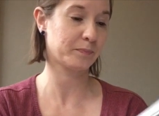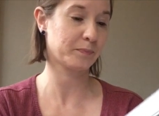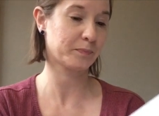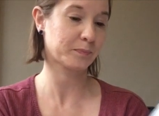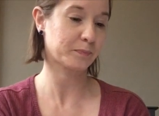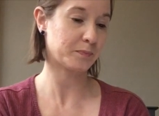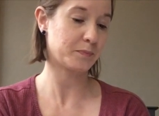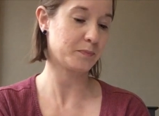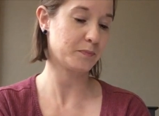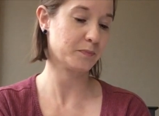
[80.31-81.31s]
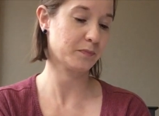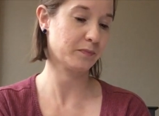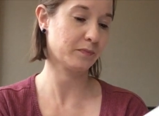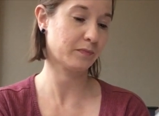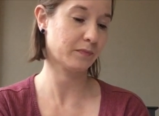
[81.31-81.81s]

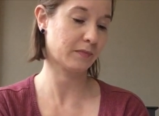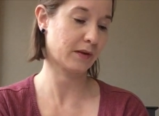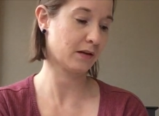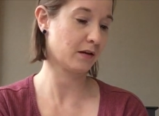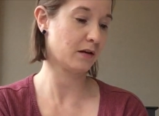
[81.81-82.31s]
(no one is talking)